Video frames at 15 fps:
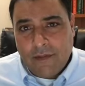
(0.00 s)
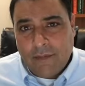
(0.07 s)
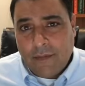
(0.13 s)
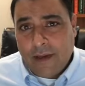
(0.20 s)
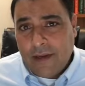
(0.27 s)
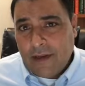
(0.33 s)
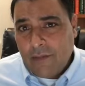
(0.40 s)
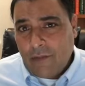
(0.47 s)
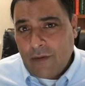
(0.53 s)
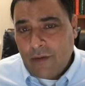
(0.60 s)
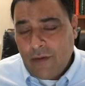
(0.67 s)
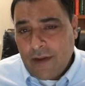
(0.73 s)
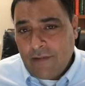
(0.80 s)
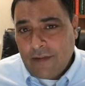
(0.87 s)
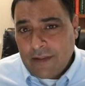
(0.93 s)
but we
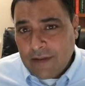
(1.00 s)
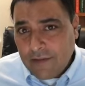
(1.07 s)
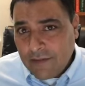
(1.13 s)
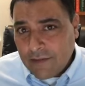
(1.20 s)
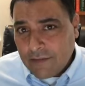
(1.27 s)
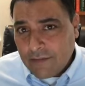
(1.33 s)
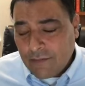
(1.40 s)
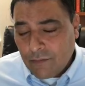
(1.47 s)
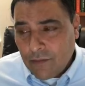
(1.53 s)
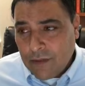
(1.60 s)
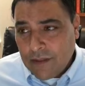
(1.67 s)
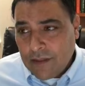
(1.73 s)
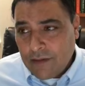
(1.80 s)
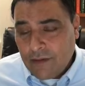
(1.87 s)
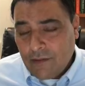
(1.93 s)
do have a list of
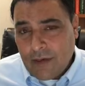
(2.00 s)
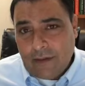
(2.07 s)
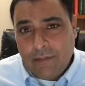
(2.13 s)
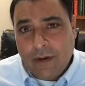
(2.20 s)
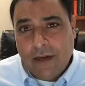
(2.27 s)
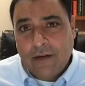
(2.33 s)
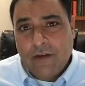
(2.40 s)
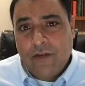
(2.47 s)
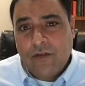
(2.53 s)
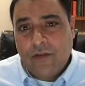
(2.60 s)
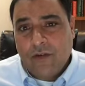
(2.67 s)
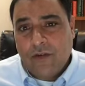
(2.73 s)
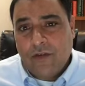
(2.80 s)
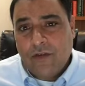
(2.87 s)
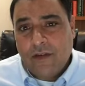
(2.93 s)
really great
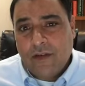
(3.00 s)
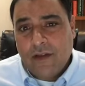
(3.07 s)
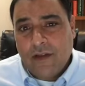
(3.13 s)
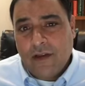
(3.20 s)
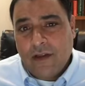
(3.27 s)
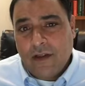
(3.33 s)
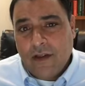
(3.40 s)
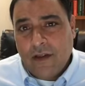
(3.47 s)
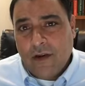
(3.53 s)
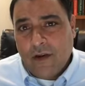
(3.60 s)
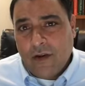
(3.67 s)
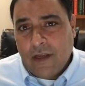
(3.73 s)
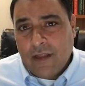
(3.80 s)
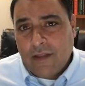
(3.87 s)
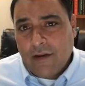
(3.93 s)
practitioners on our